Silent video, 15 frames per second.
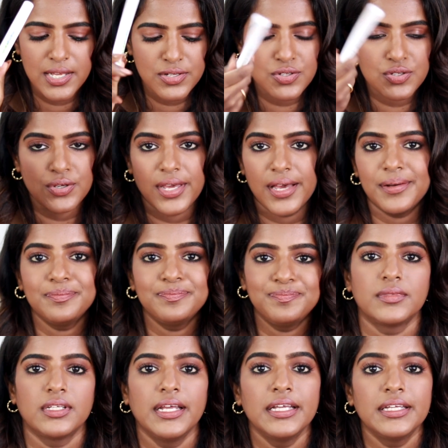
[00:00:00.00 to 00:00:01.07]
So yeah.
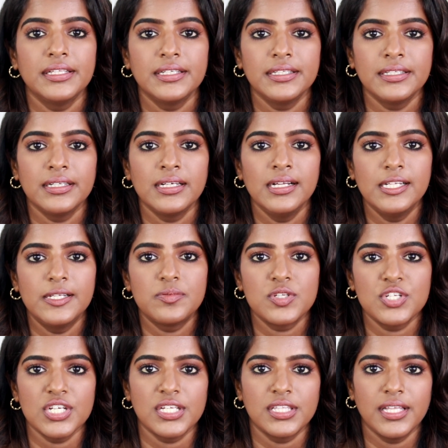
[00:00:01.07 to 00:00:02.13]
Another
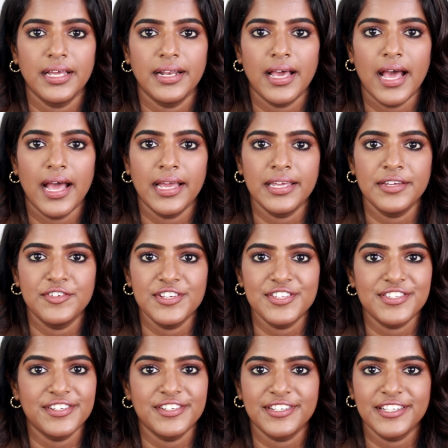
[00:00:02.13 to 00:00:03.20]
lipstick that I
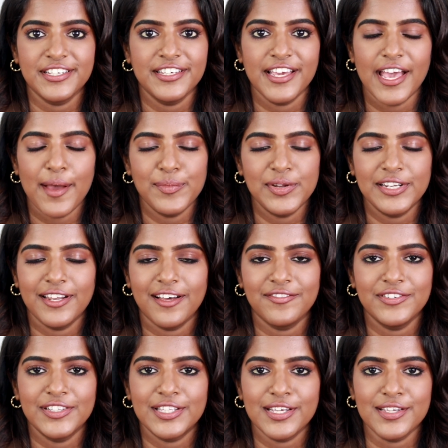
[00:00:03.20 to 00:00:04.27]
recently am in love
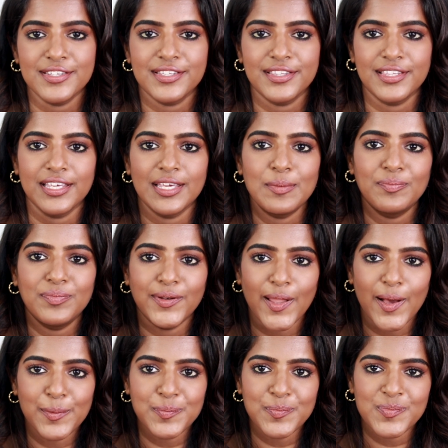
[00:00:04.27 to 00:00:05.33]
with is the
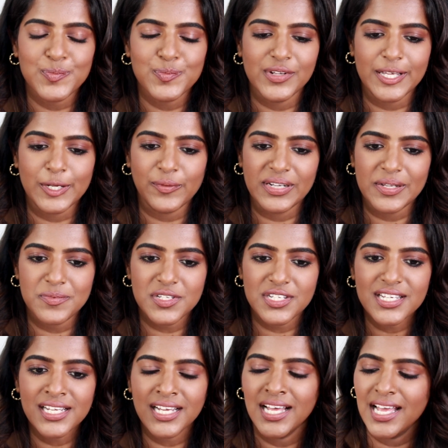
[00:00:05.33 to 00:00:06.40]
Plum Liquid
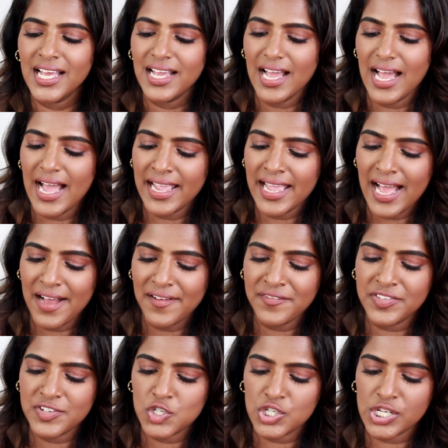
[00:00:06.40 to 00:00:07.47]
Lipstick. I
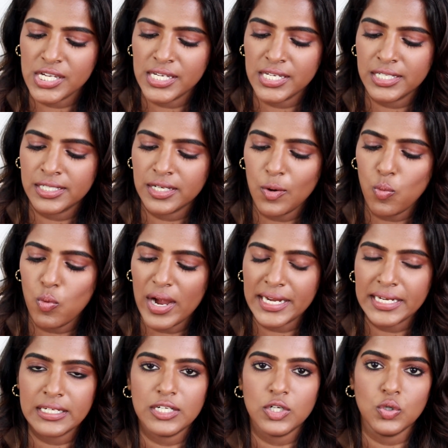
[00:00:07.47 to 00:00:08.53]
have the shade
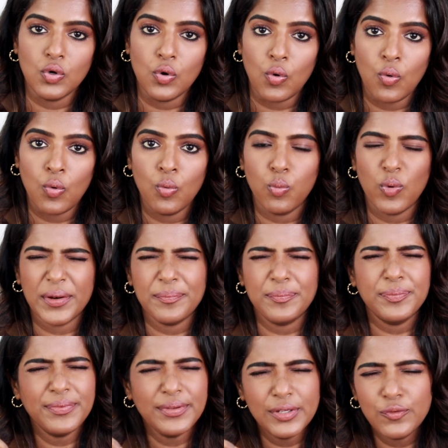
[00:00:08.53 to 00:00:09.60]
Wine to Go, one
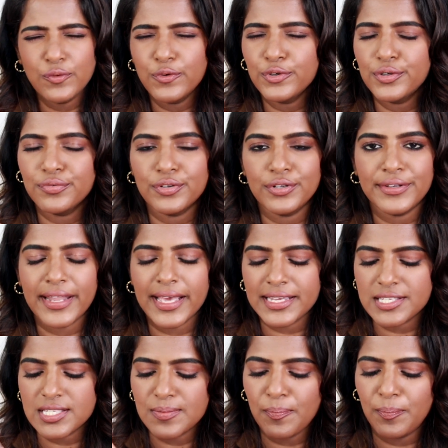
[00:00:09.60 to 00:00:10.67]
beautiful,
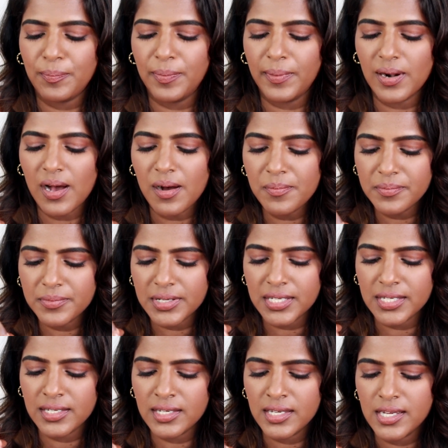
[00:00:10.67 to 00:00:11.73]
nice,
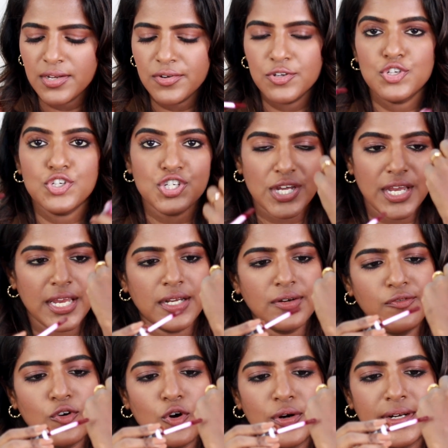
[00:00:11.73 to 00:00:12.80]
plummy
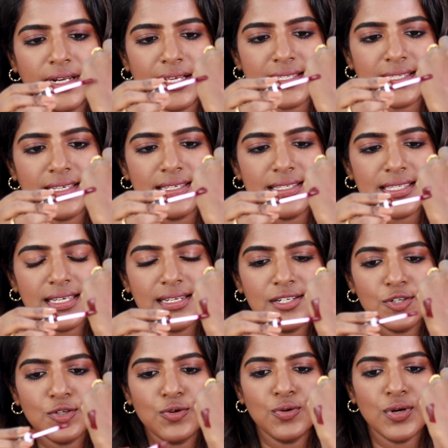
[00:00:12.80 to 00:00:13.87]
shade for dusky
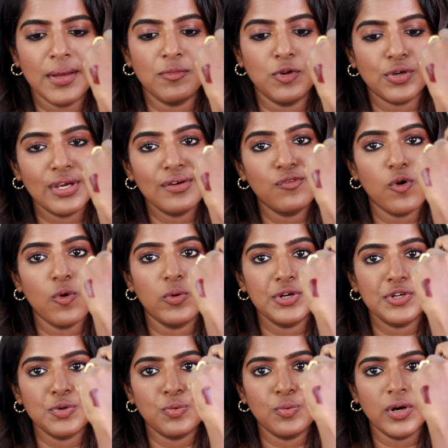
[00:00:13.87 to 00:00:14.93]
skin tone. I'm looking
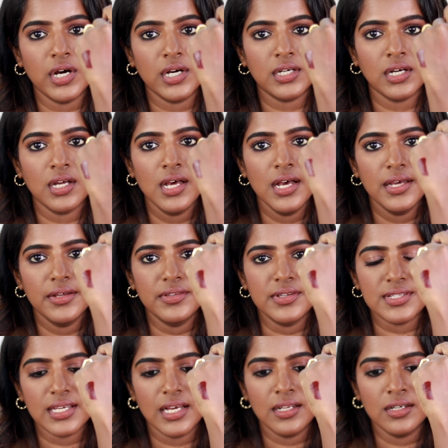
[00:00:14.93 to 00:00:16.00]
forward to work
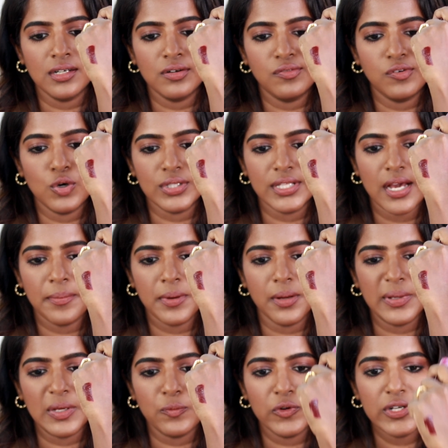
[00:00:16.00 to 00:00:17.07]
this color for the
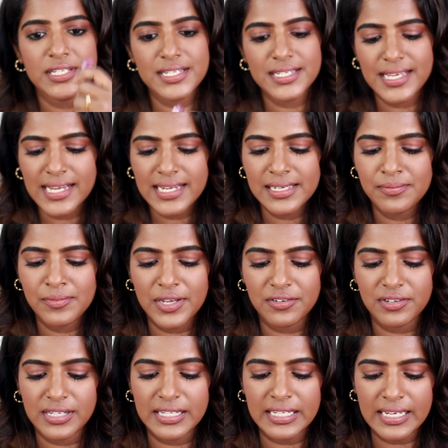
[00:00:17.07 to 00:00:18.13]
upcoming winter time. I
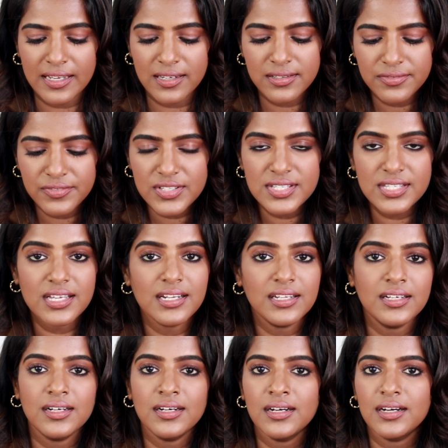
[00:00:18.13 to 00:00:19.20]
really love this
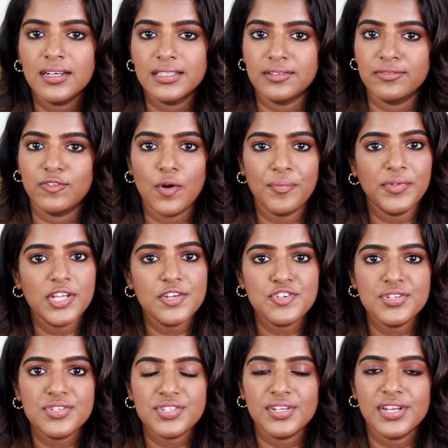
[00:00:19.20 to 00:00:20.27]
color. The
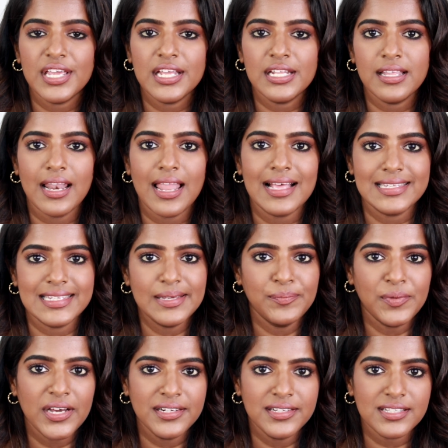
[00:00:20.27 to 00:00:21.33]
formulation is great. The lasting
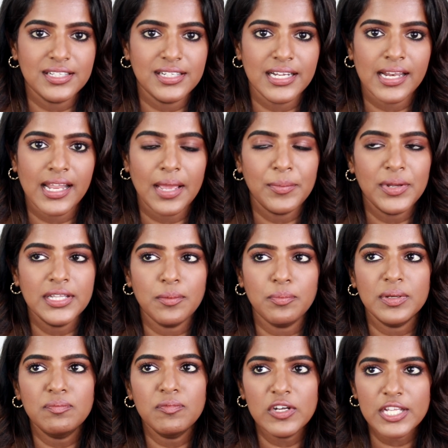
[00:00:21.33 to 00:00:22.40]
power is great. I mean, the
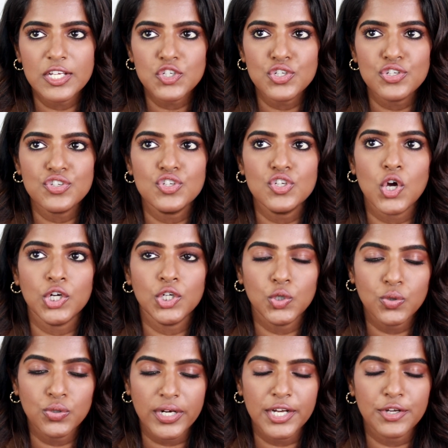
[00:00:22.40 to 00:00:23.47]
pigmentation is not
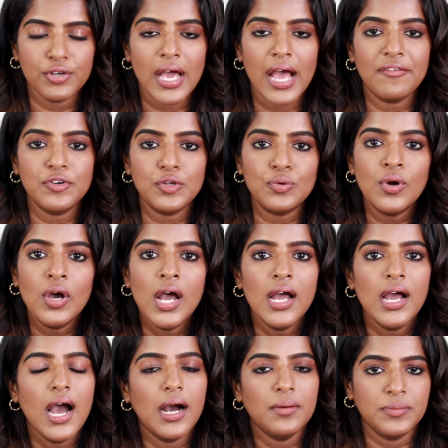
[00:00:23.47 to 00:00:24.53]
too great. You have to
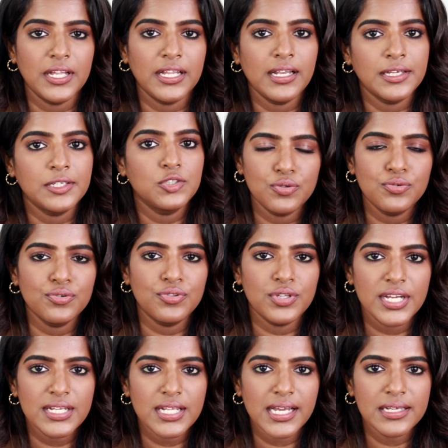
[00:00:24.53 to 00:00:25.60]
apply like 2 to
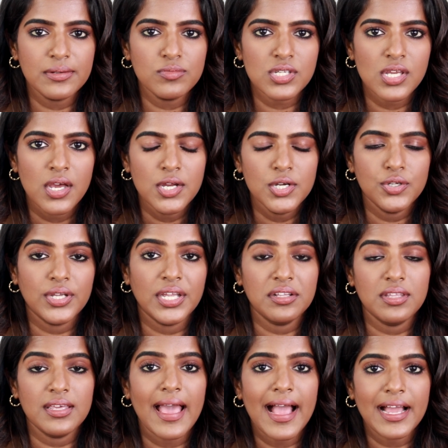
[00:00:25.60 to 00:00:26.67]
3 times to
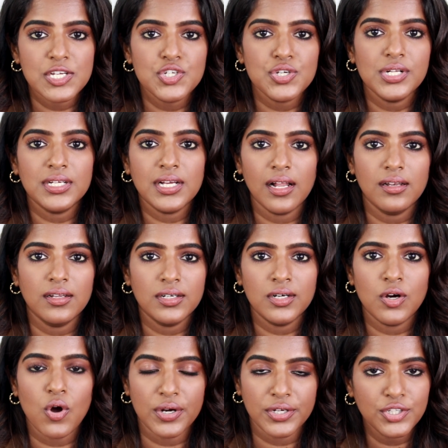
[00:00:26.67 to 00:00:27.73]
get the actual
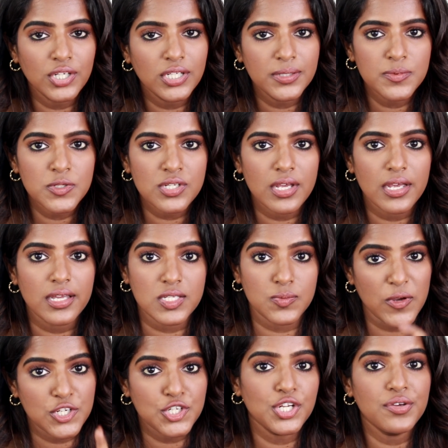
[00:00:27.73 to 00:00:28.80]
color on your lips,
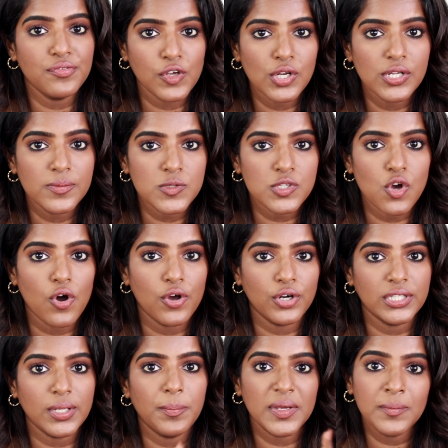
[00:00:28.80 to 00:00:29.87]
especially if your lips are
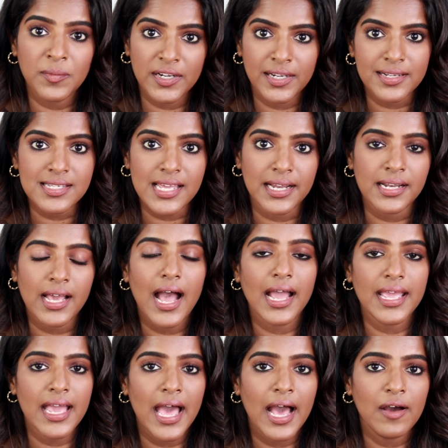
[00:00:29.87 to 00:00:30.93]
on the pigmented side.
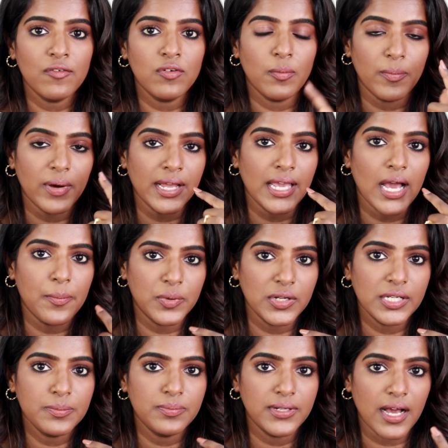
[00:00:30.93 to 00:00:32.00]
I have my upper
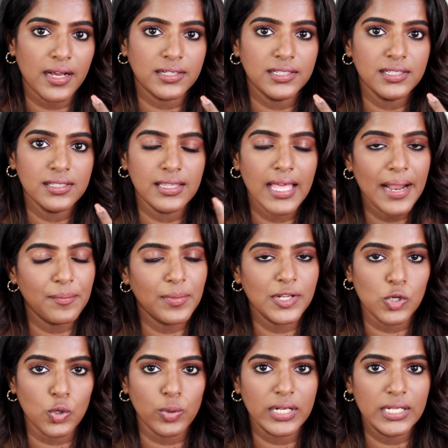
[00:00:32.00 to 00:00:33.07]
lip darker than my
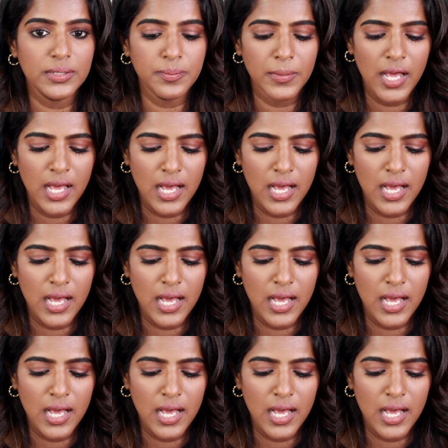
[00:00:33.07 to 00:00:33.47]
lower lip,